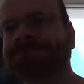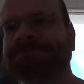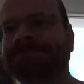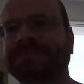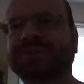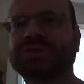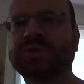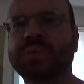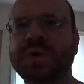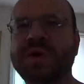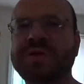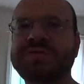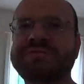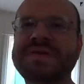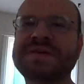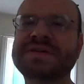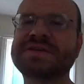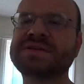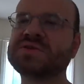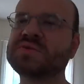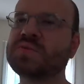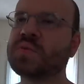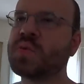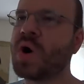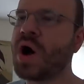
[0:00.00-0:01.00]
So one of the
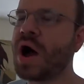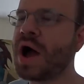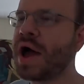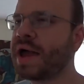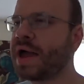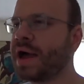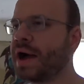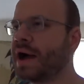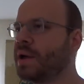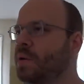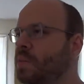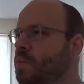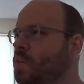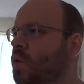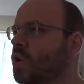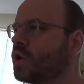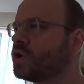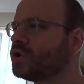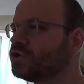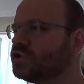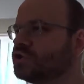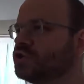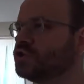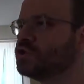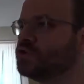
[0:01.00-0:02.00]
reasons why I
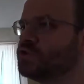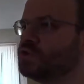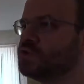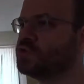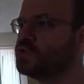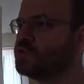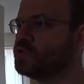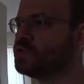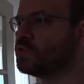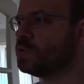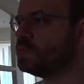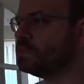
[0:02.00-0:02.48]
want to